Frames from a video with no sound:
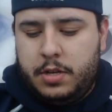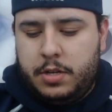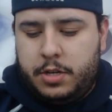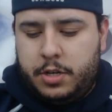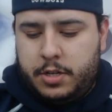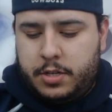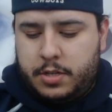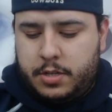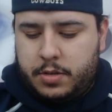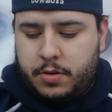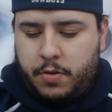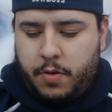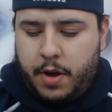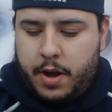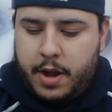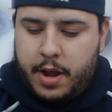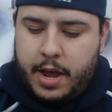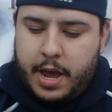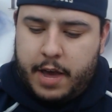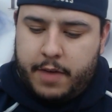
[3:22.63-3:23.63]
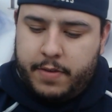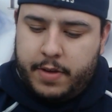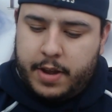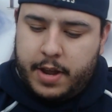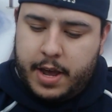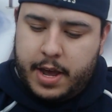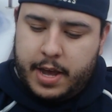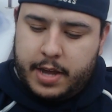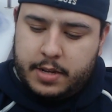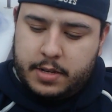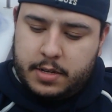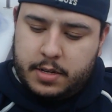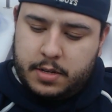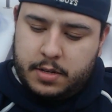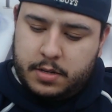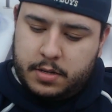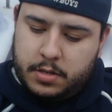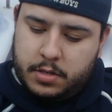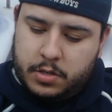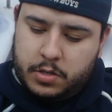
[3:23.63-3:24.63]
Just great. I have it at
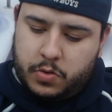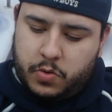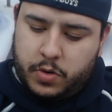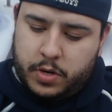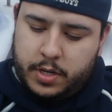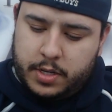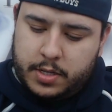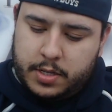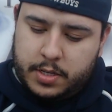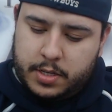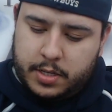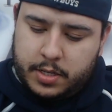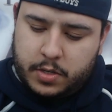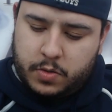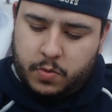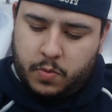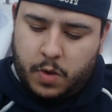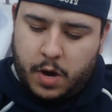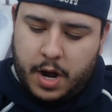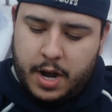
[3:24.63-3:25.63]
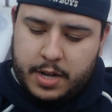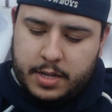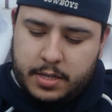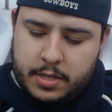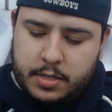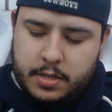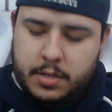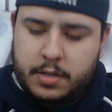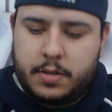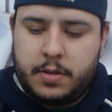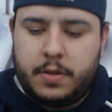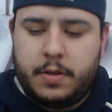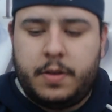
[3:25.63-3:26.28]
26 watts.